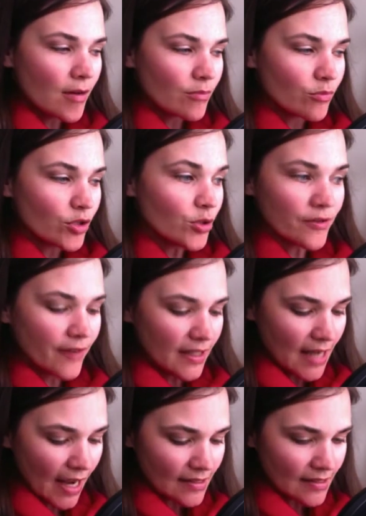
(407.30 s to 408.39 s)
which was
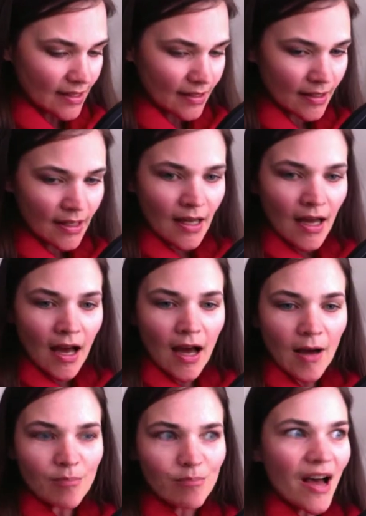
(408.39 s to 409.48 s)
fantastic.
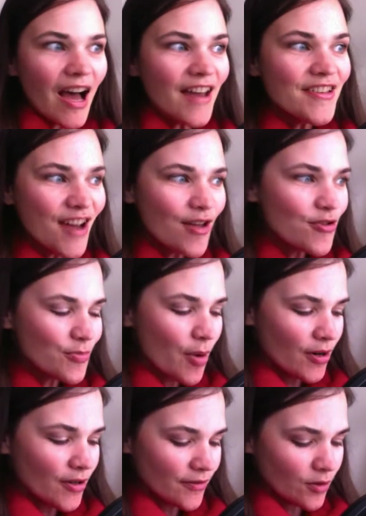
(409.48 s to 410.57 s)
Another
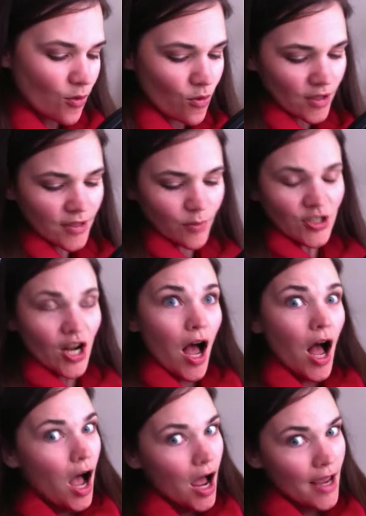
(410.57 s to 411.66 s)
part of the course, which
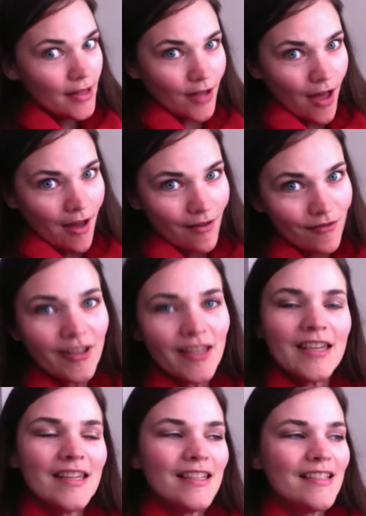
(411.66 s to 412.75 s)
I love,
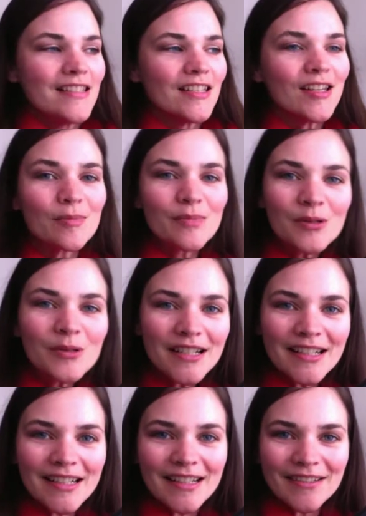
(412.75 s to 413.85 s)
is the
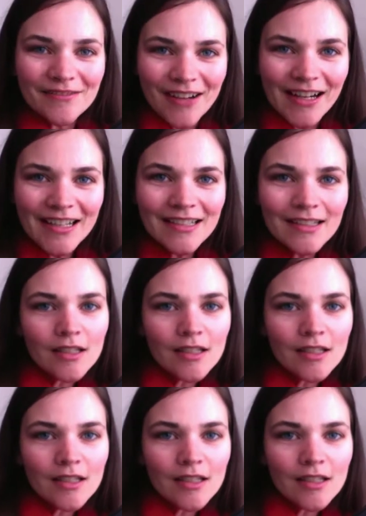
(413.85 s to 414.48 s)
community, right?